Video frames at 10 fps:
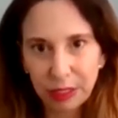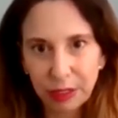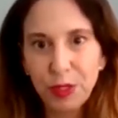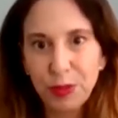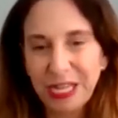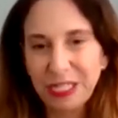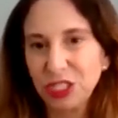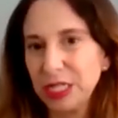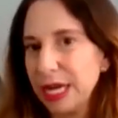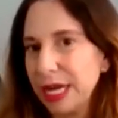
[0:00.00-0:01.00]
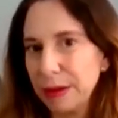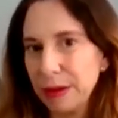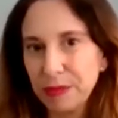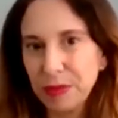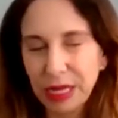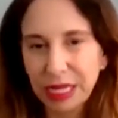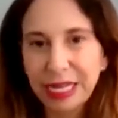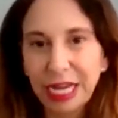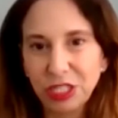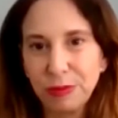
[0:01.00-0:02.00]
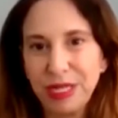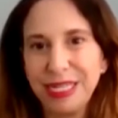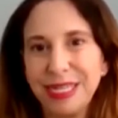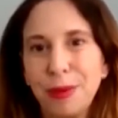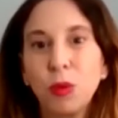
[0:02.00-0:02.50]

communication and a connection medium